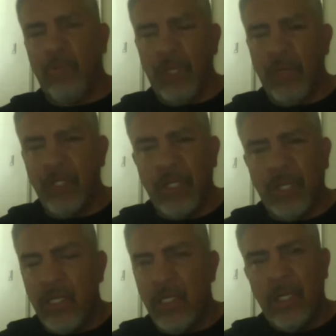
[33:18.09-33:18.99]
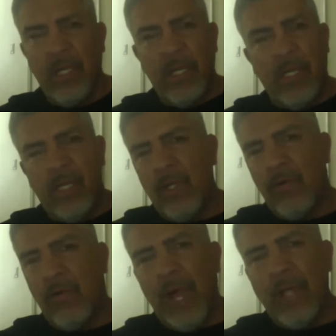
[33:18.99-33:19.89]
When there's nothing in the
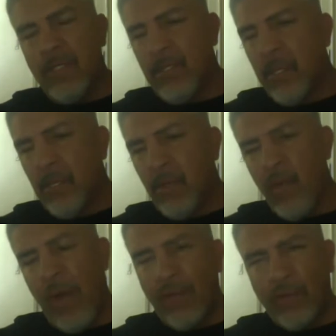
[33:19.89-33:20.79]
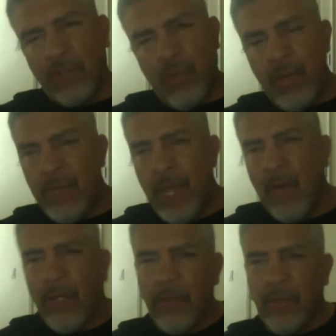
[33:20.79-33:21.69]
horizon, you have to slow him
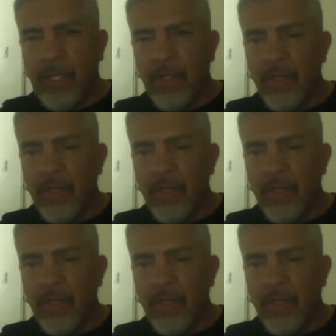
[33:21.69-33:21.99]
down a little bit.